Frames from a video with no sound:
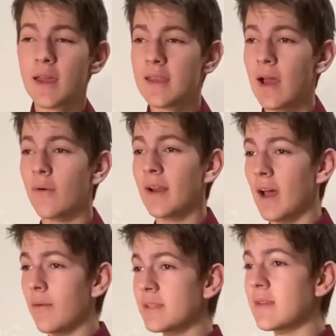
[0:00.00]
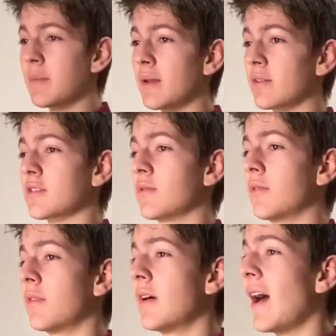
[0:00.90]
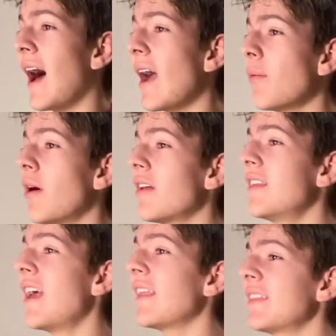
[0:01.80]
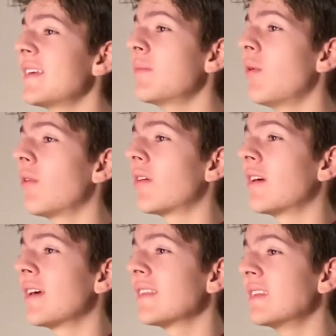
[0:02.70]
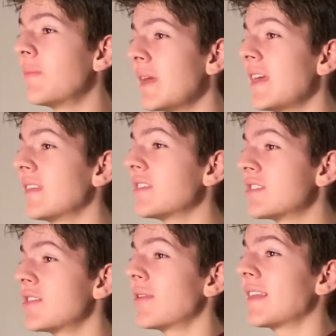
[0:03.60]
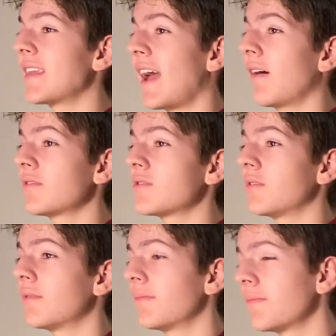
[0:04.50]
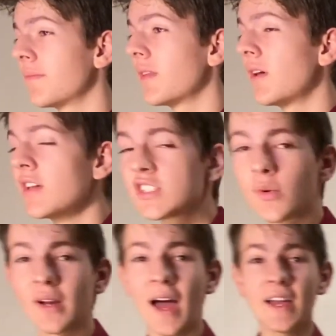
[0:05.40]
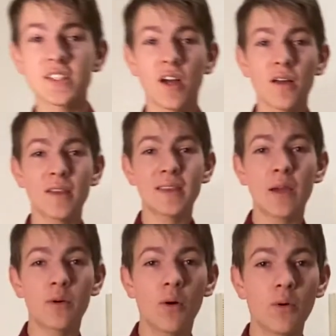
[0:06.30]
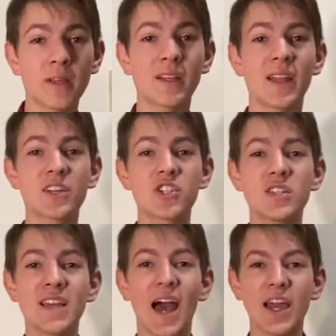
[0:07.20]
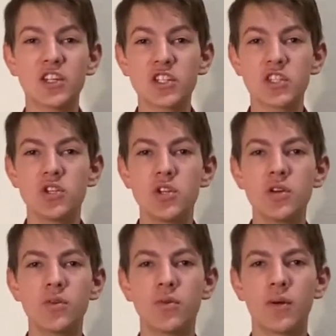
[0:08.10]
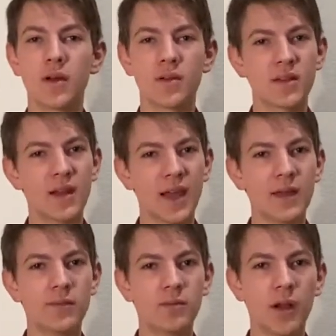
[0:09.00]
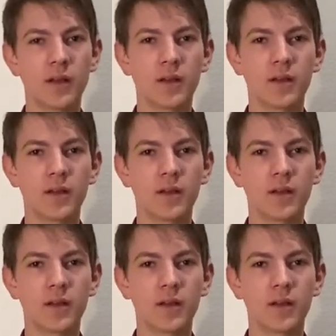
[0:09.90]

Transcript: Now, when I was in middle school, I wanted nothing more than to be in the student council. So when I saw that they were holding elections, I just knew that I had to run.